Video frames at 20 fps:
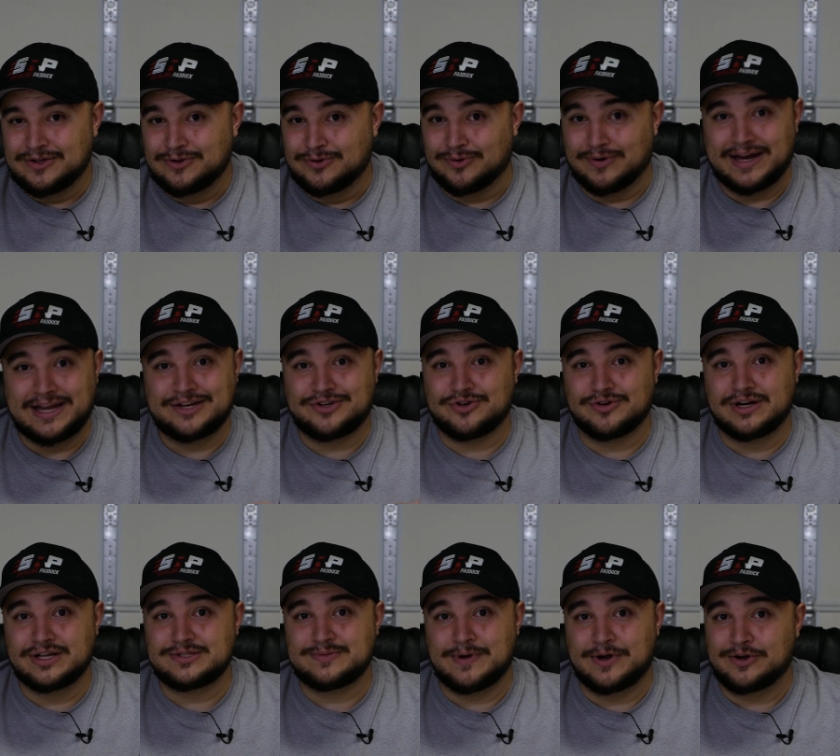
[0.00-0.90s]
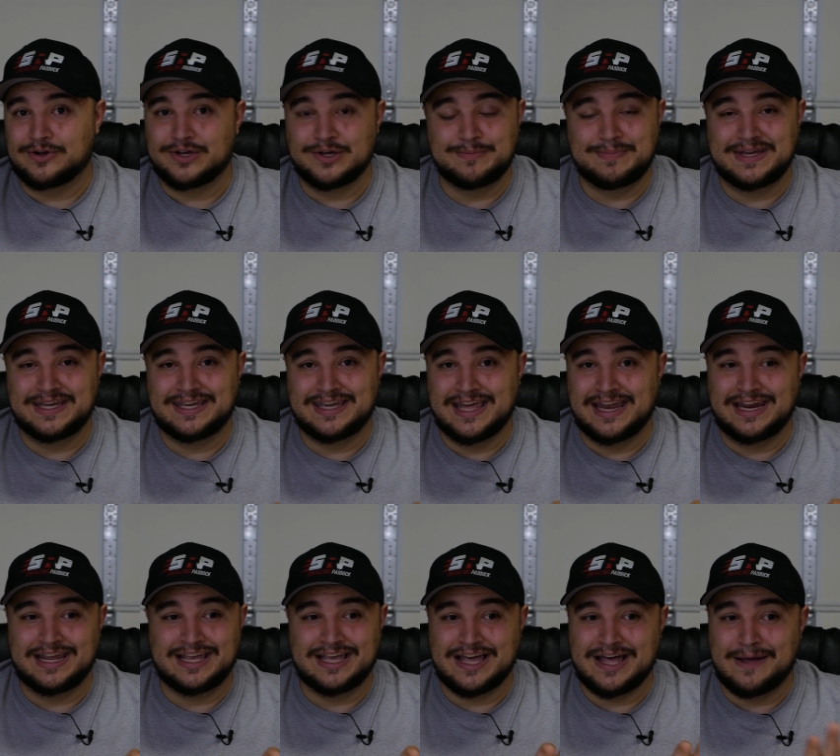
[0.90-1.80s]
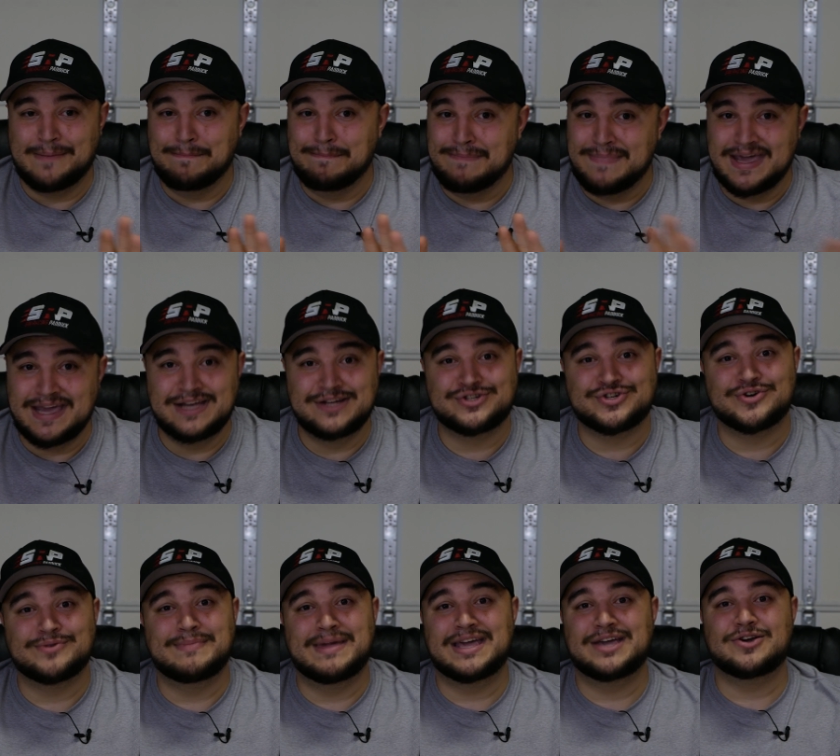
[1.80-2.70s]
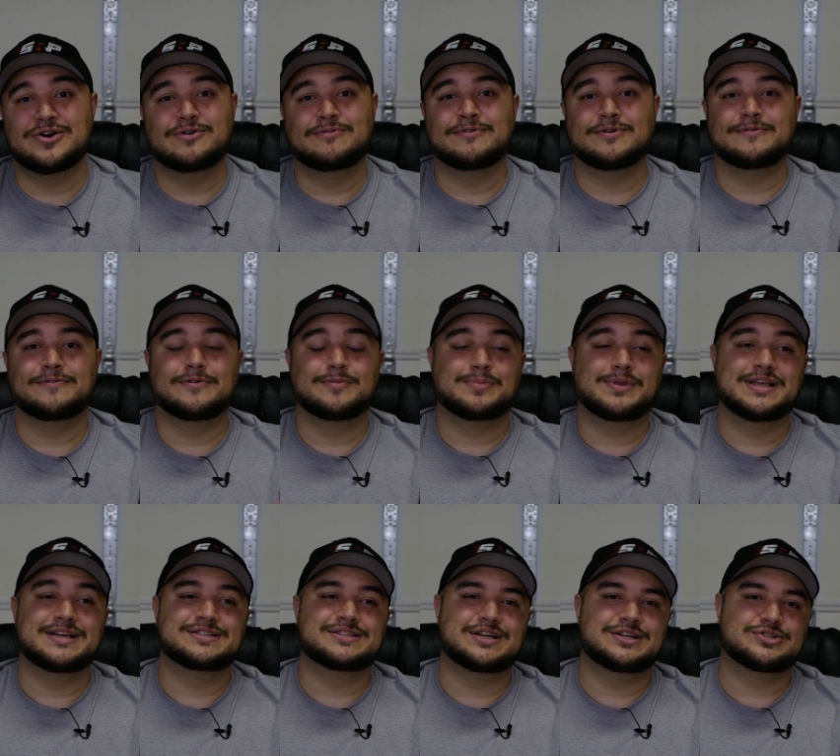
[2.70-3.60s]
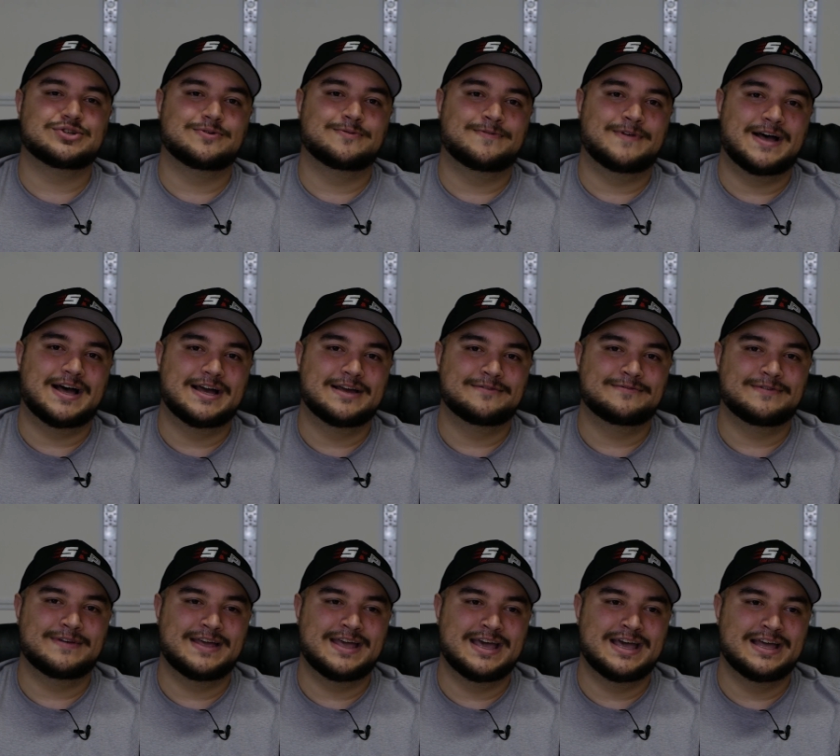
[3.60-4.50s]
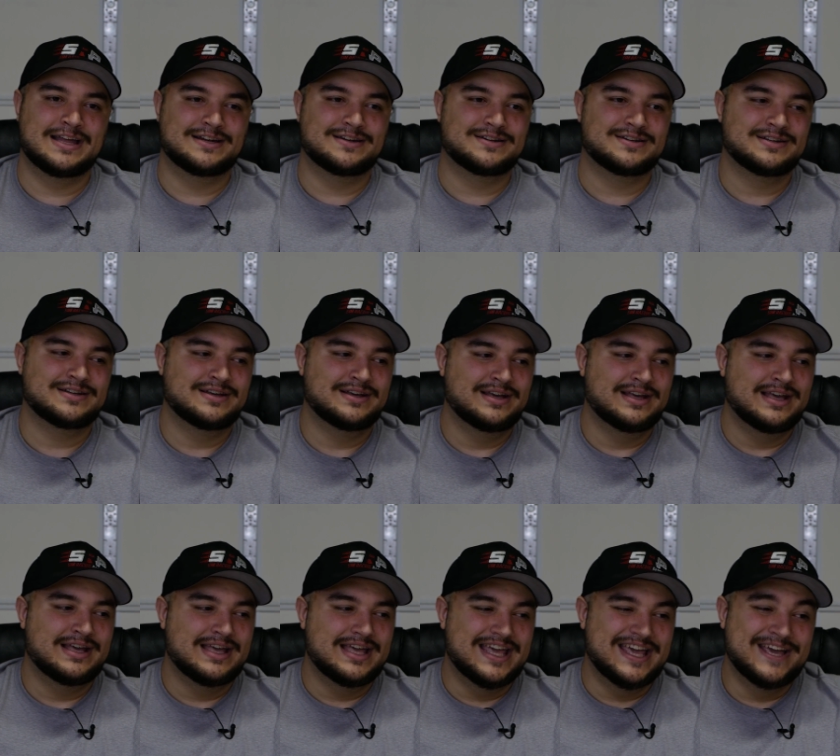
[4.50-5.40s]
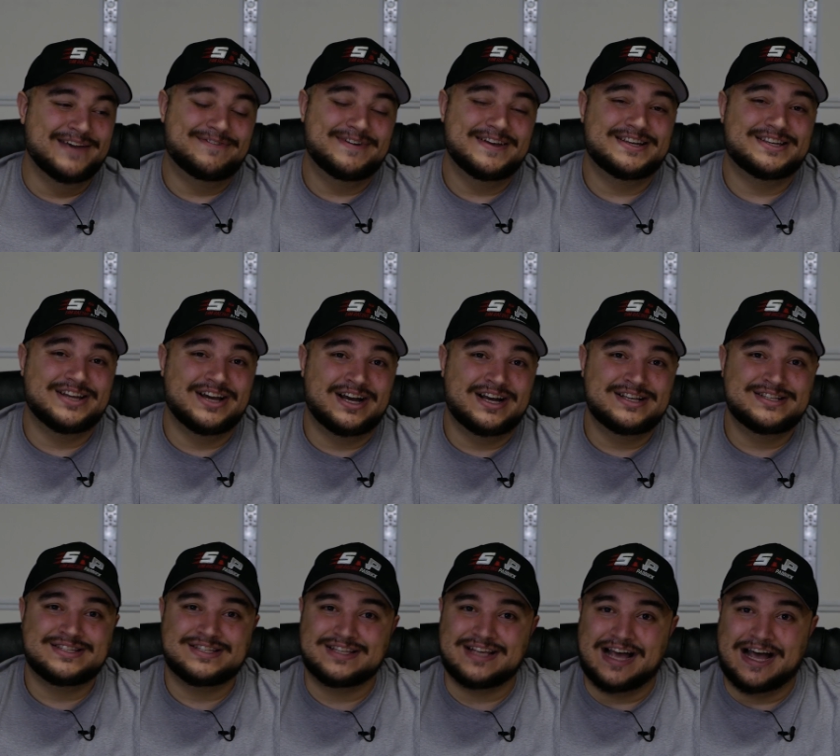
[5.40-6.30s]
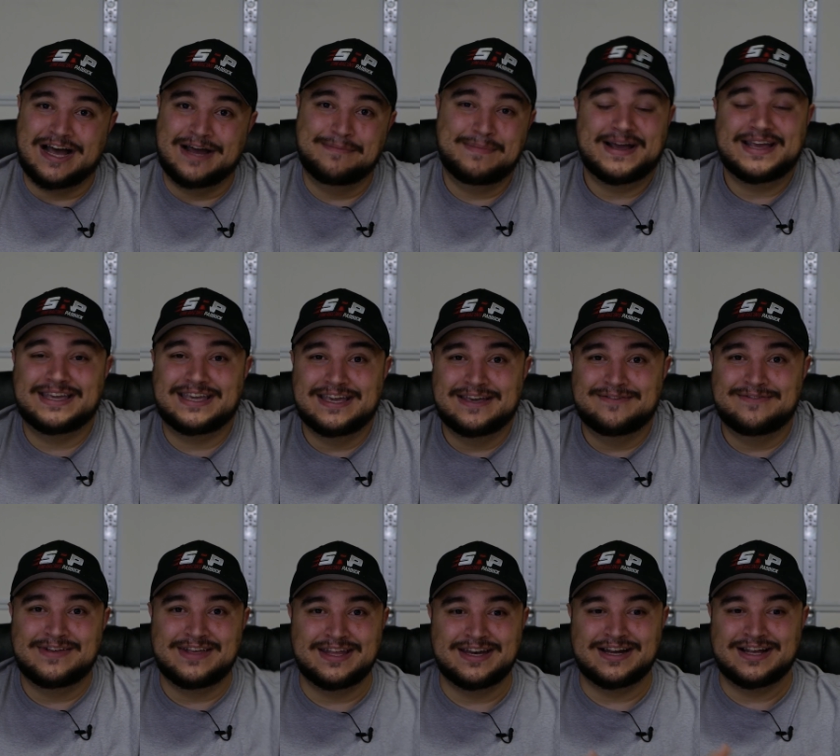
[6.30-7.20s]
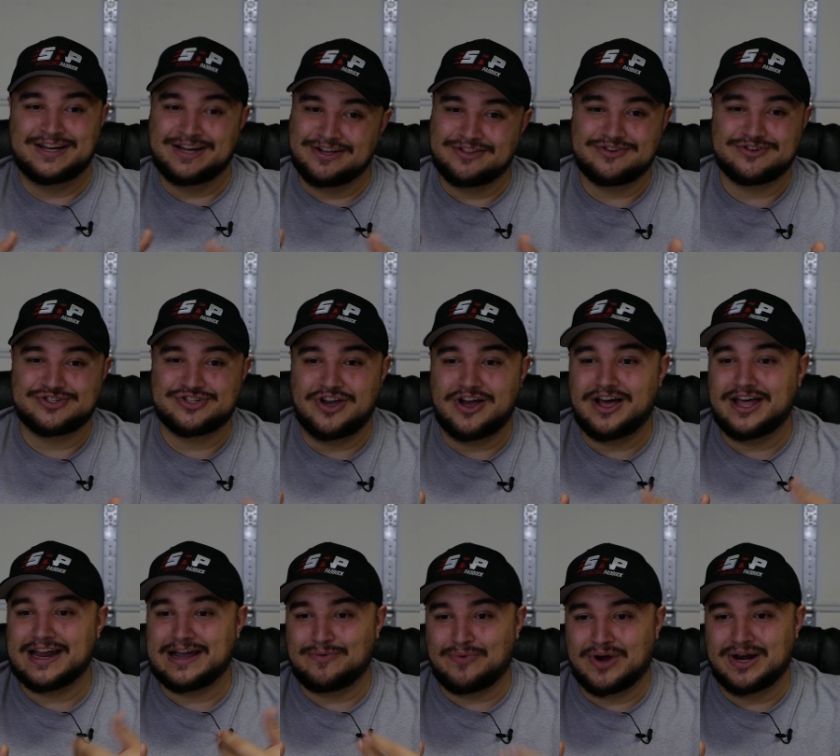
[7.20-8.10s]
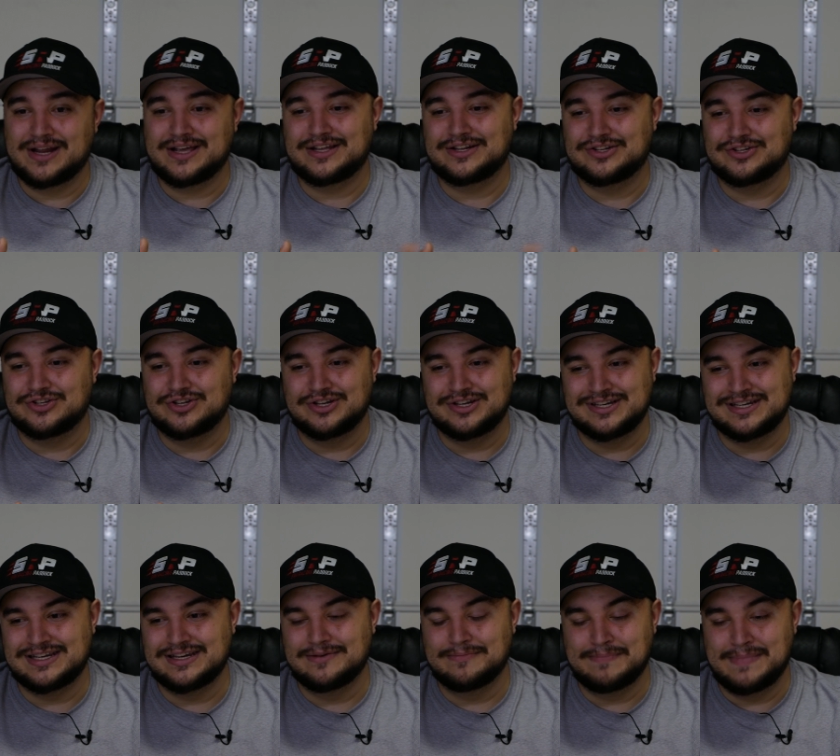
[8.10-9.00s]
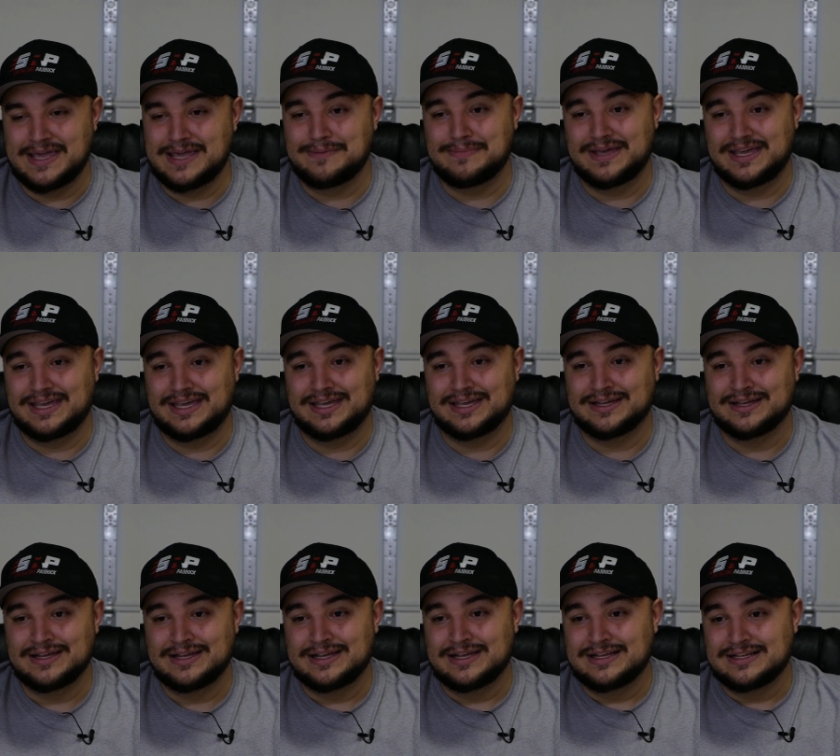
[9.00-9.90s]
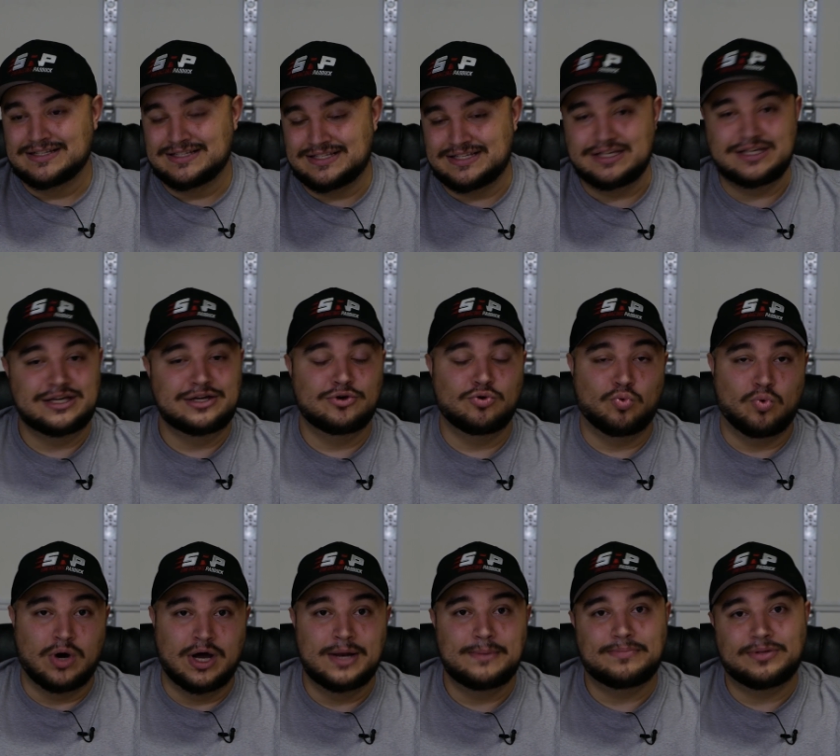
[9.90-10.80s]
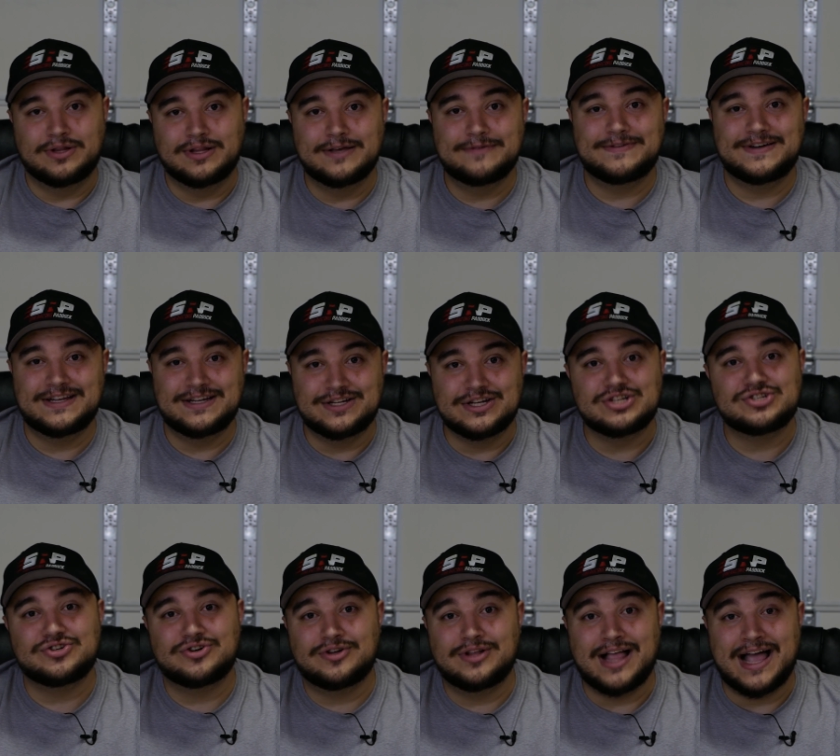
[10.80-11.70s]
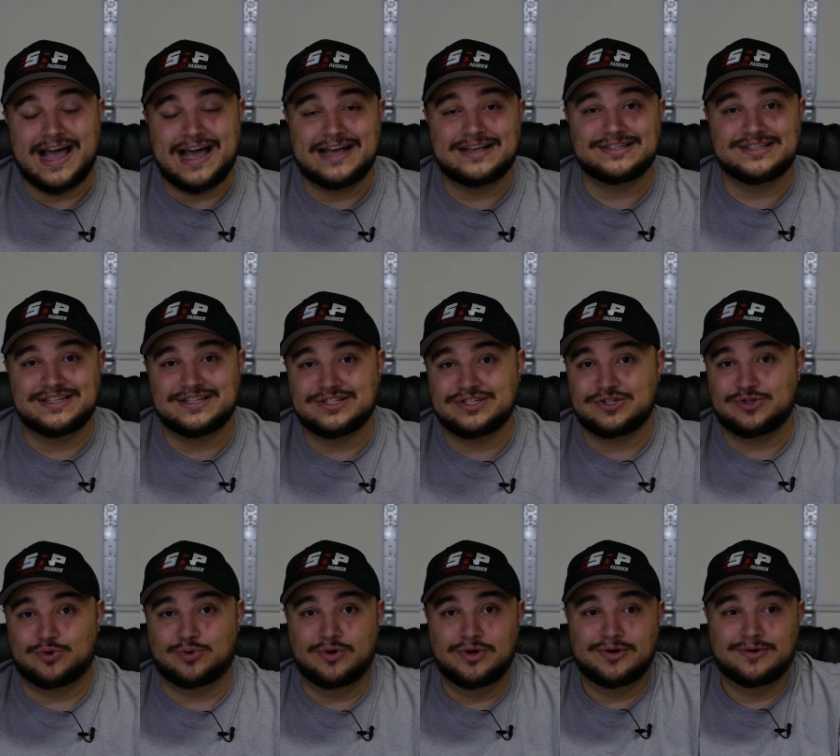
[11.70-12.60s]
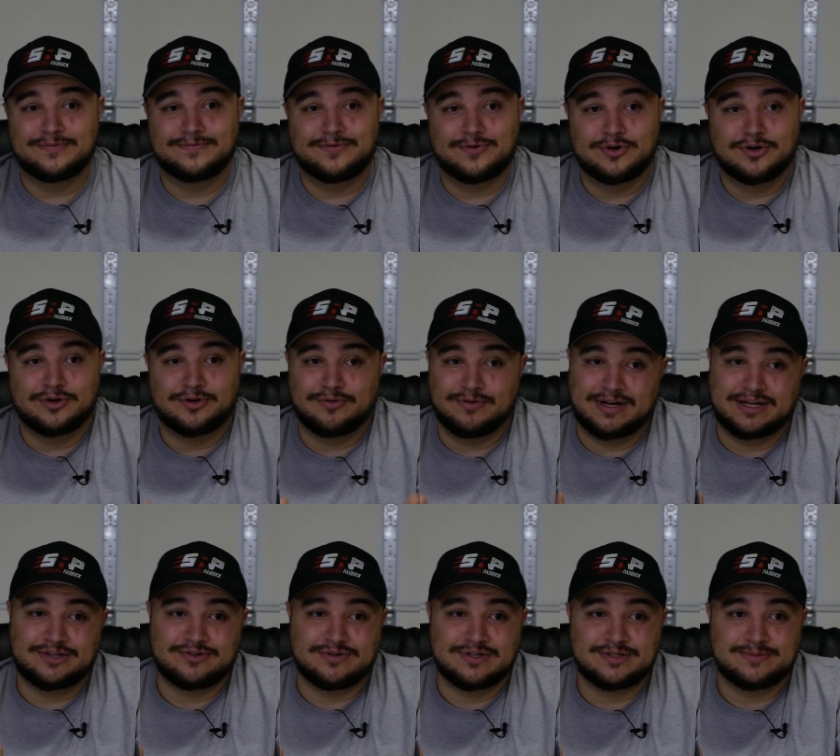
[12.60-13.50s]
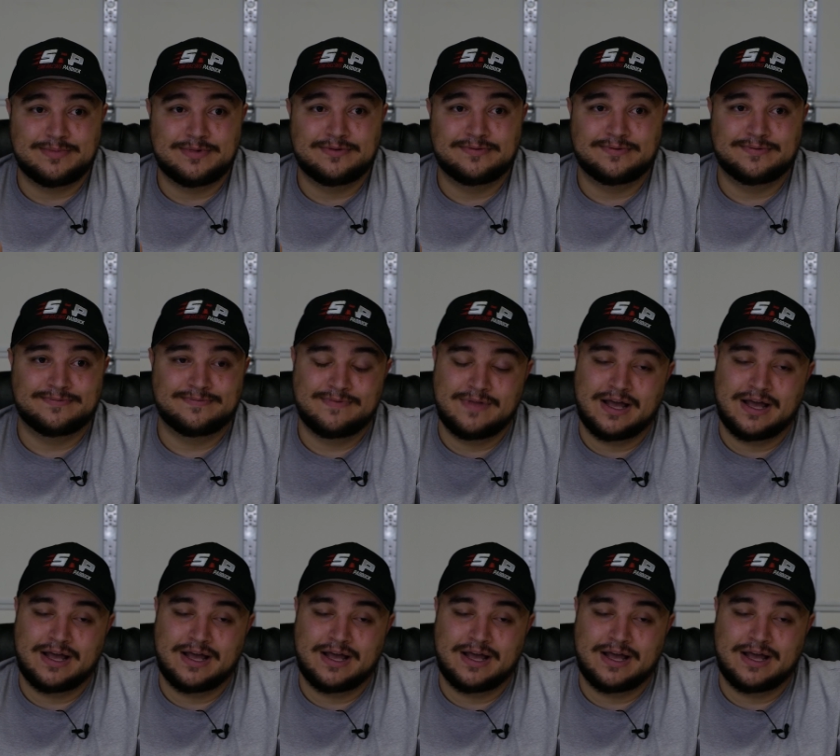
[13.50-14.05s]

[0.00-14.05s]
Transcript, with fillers: Gran Turismo could be getting a major makeover for PlayStation five. And if it does, I might give it another shot. I want to maybe see what Polyphony Digital has in store for Gran Turismo.